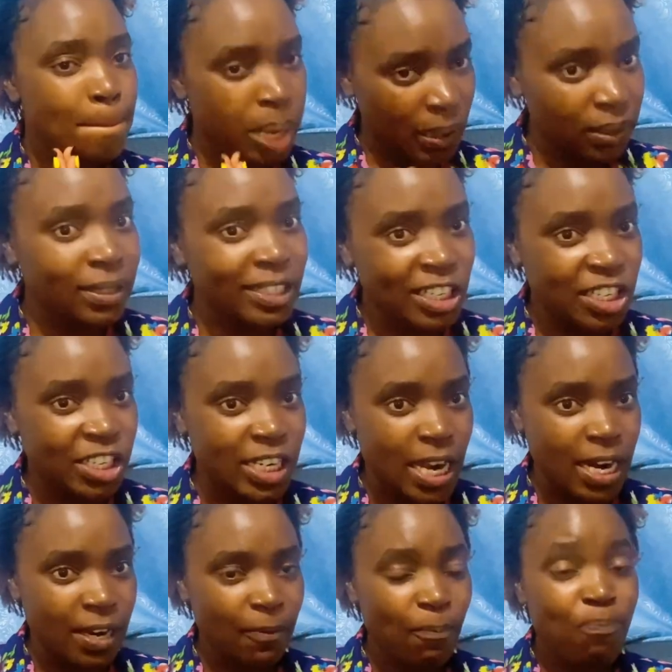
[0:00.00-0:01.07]

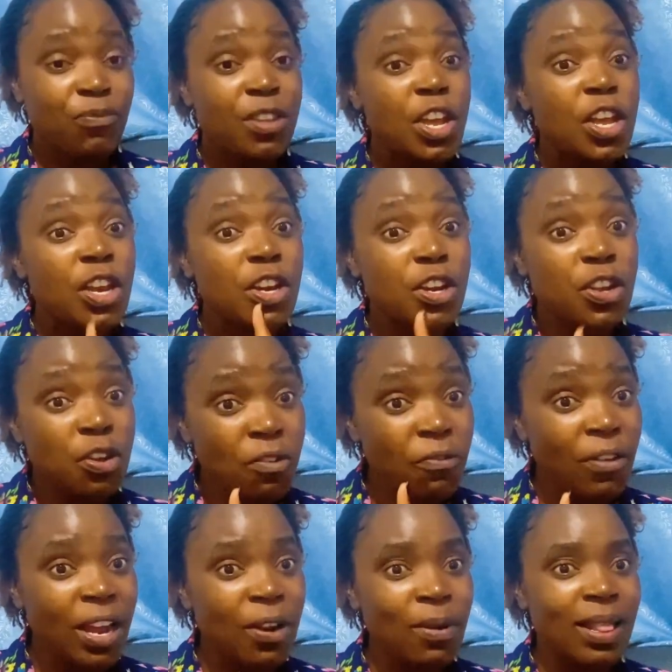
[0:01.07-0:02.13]
politician, knew
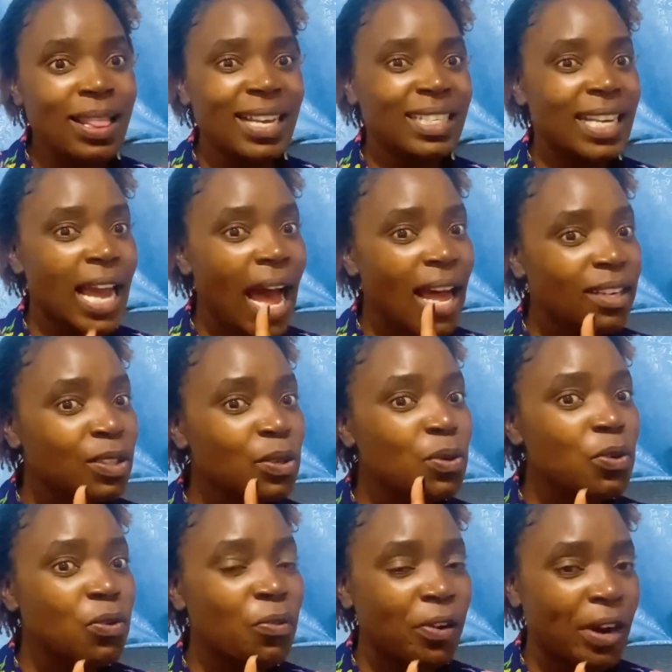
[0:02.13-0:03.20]
very well that he has to
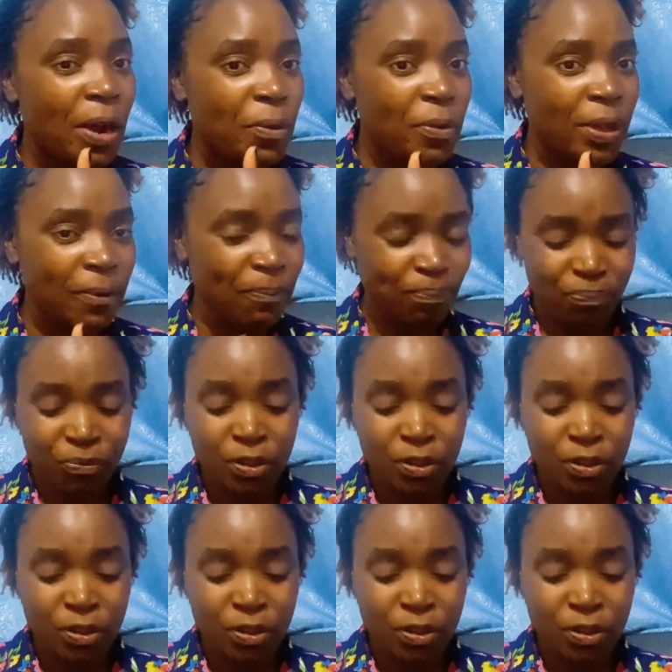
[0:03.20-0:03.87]
look for a way